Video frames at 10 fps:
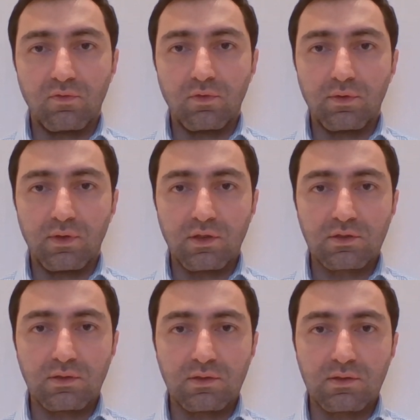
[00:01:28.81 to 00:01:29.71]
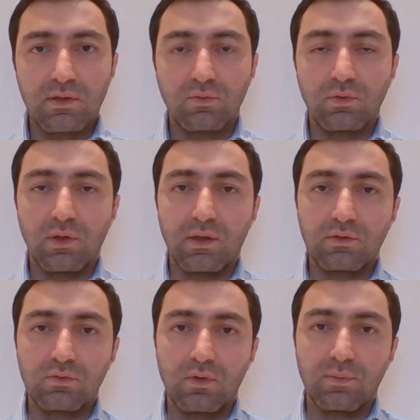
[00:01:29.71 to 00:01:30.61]
foreign nationals that would like
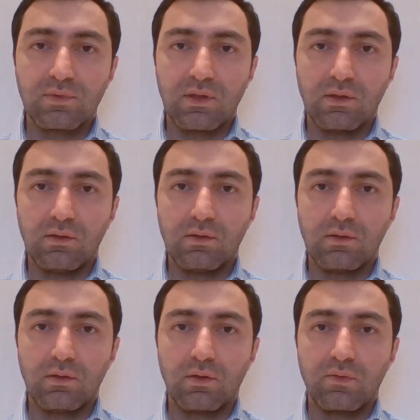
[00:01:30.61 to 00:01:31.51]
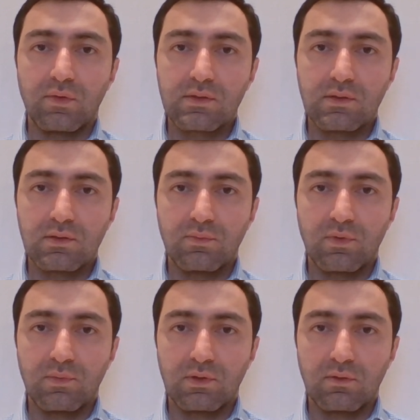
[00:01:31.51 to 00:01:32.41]
to obtain a residency
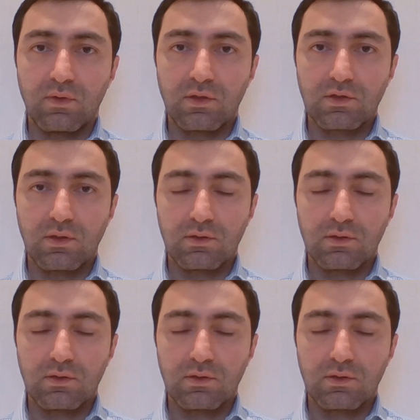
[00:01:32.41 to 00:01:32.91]
permit in Russia.